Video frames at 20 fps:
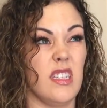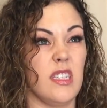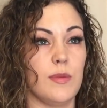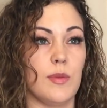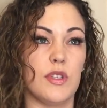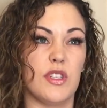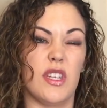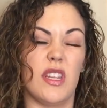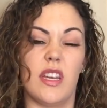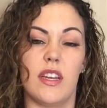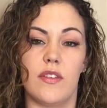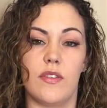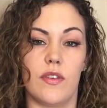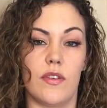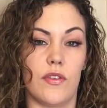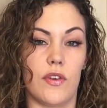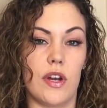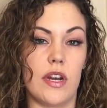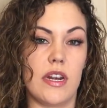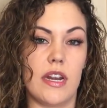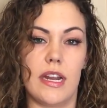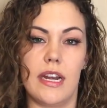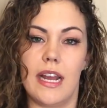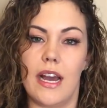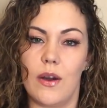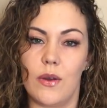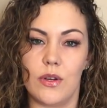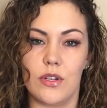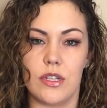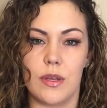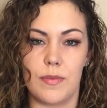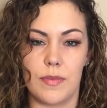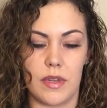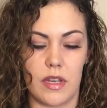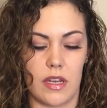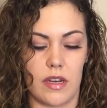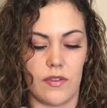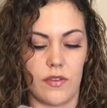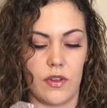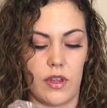especially like for a night out or
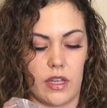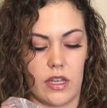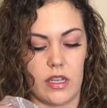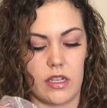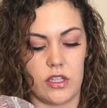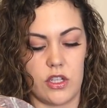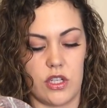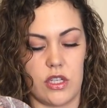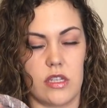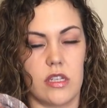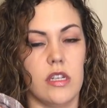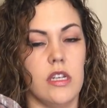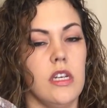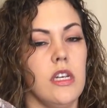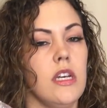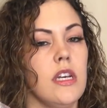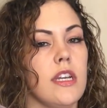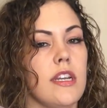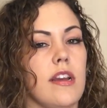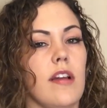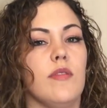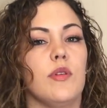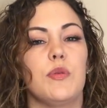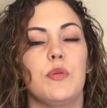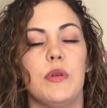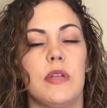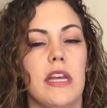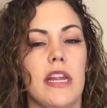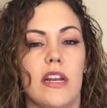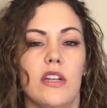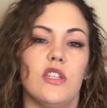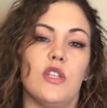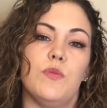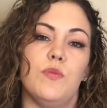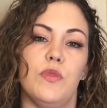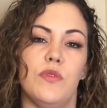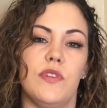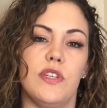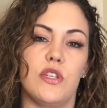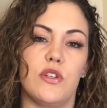something, for like a just comfortable night out to the
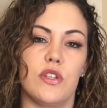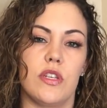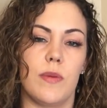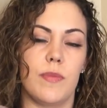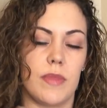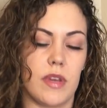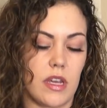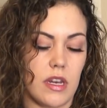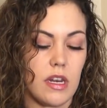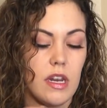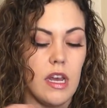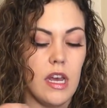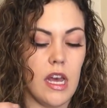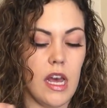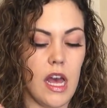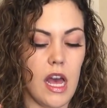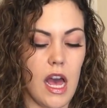movies or something.